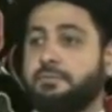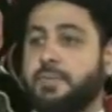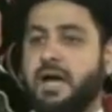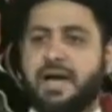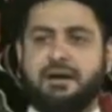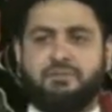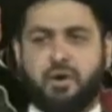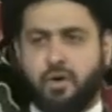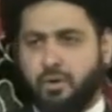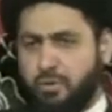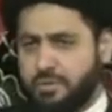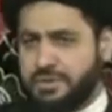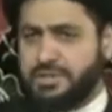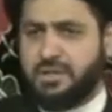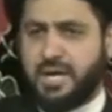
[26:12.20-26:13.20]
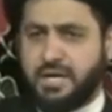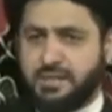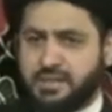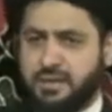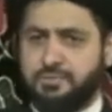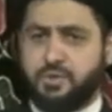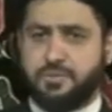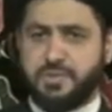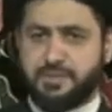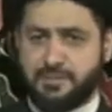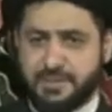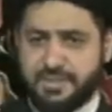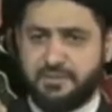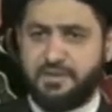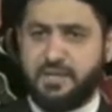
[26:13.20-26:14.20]
I have all the clients come to me,
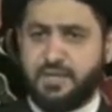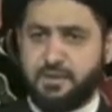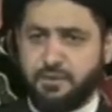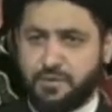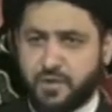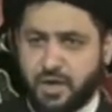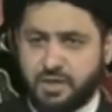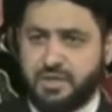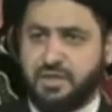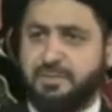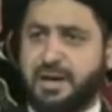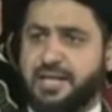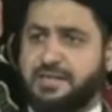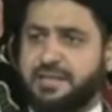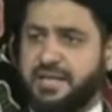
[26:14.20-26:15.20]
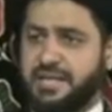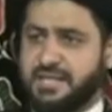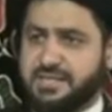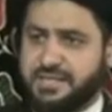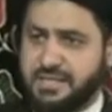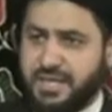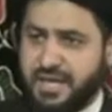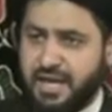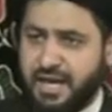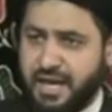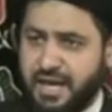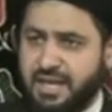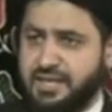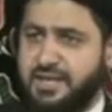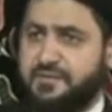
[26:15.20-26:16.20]
specifically you talking about this
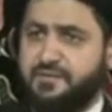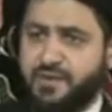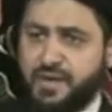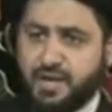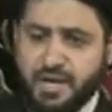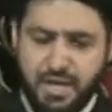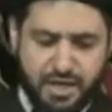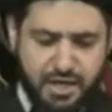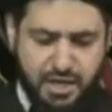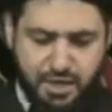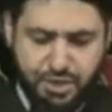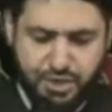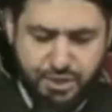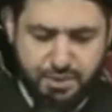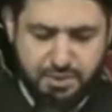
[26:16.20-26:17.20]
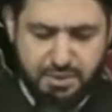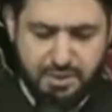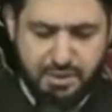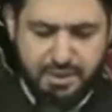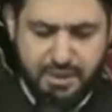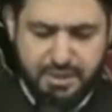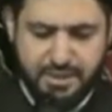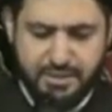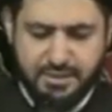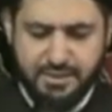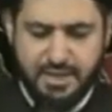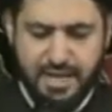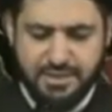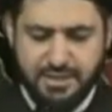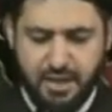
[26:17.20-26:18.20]
and different issues related to
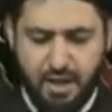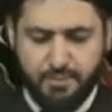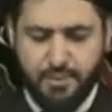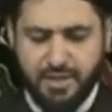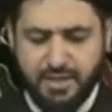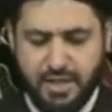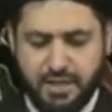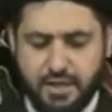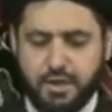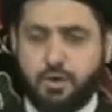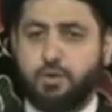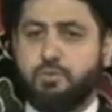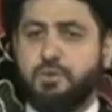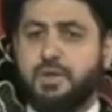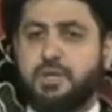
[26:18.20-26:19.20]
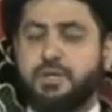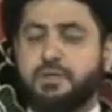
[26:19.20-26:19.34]
that topic that, you know,